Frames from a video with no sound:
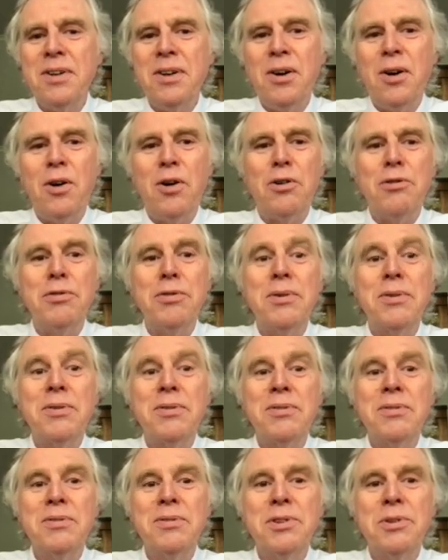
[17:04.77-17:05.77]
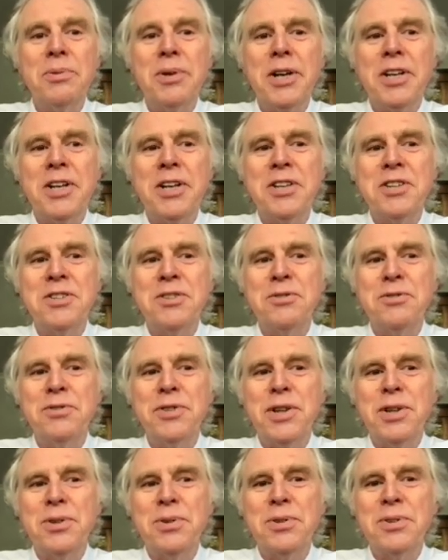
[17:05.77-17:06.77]
of the radiation
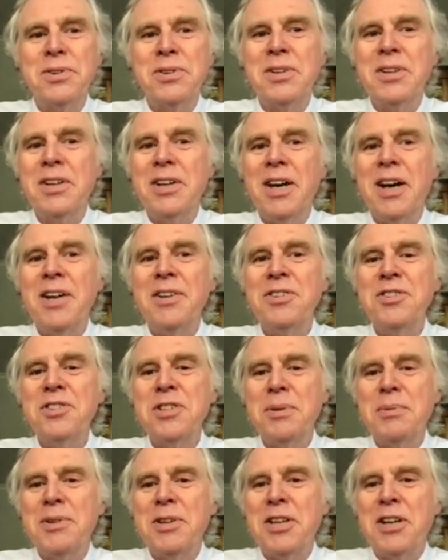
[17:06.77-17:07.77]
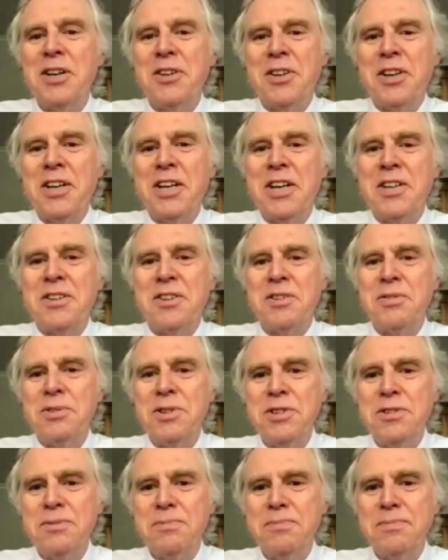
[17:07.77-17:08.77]
field under some of the other
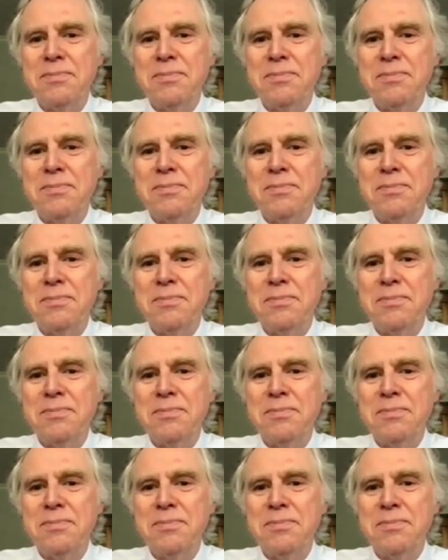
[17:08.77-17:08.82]
categories.